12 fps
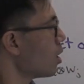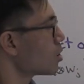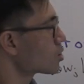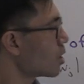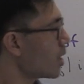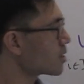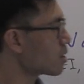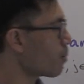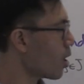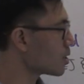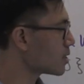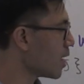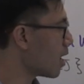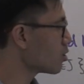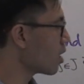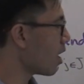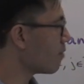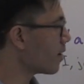So let's suppose now
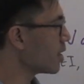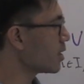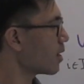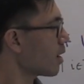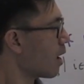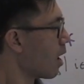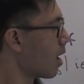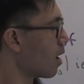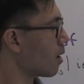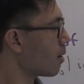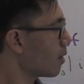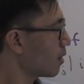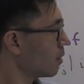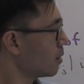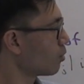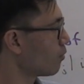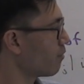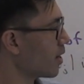you have any uh,
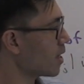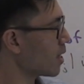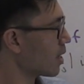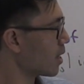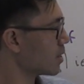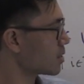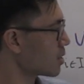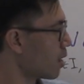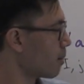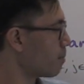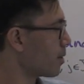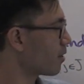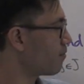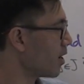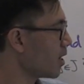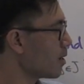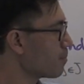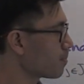little v inside big
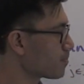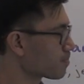V,